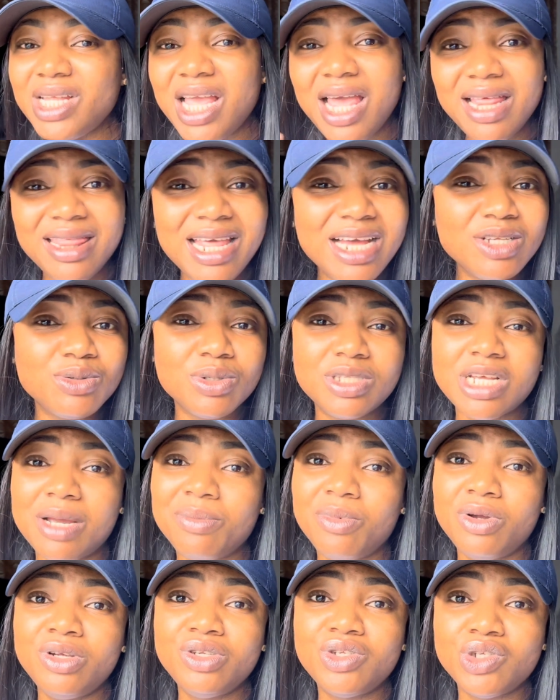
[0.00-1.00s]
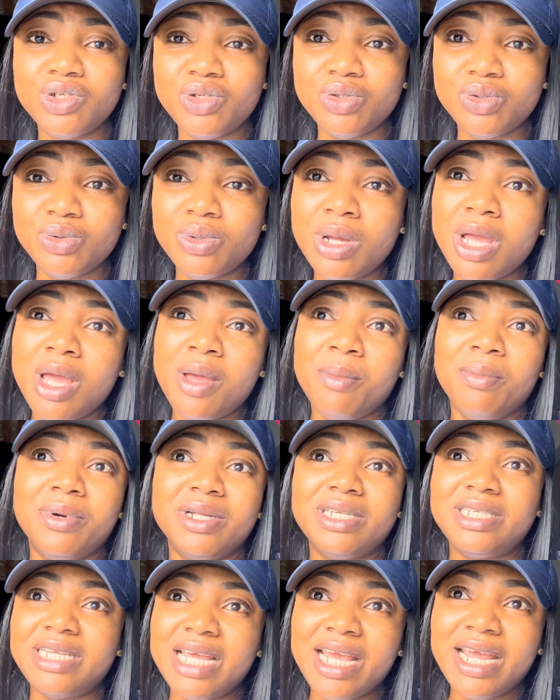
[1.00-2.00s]
that's what I'm going to do.
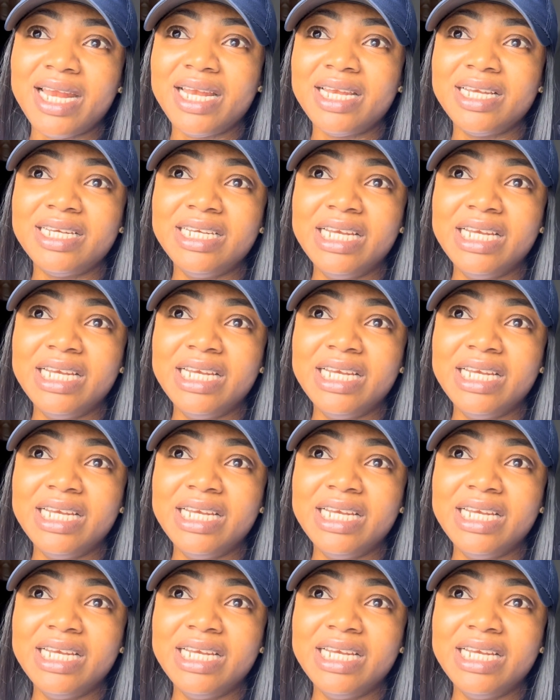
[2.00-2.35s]
But then